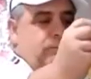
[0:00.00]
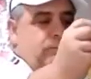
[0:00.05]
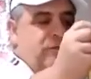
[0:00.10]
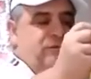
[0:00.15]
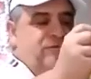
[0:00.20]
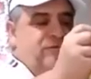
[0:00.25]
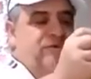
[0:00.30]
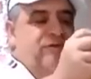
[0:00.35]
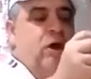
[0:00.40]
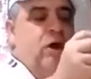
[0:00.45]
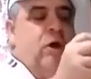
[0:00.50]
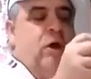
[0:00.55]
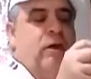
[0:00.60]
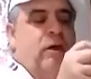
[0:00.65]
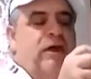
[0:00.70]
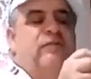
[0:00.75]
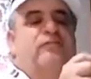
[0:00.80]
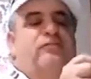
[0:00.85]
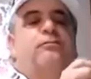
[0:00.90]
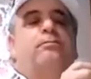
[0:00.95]
This
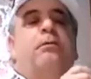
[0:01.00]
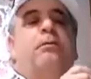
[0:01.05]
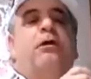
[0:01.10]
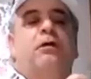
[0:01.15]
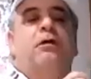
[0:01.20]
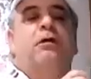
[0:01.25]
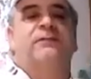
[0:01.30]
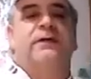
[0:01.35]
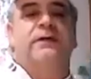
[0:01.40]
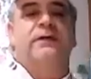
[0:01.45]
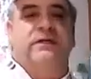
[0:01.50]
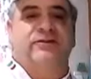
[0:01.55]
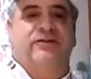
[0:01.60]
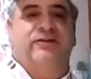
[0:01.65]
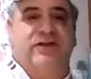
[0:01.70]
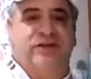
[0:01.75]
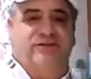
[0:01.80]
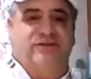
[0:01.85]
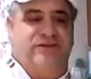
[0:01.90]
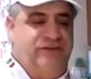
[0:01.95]
dough is perfect
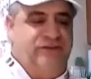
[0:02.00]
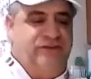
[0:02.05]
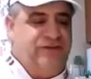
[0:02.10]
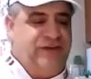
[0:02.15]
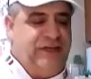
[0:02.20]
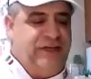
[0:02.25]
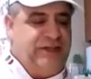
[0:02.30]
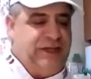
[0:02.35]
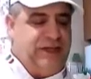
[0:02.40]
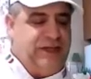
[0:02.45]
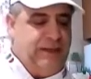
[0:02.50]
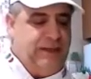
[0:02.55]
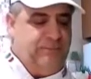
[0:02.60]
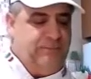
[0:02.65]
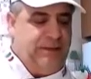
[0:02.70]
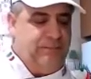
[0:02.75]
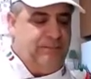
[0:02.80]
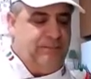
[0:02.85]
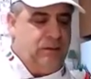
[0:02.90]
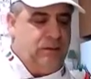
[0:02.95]
consistency today,
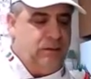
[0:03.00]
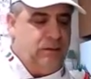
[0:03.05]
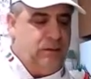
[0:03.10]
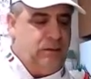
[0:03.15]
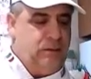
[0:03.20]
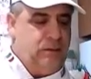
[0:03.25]
people.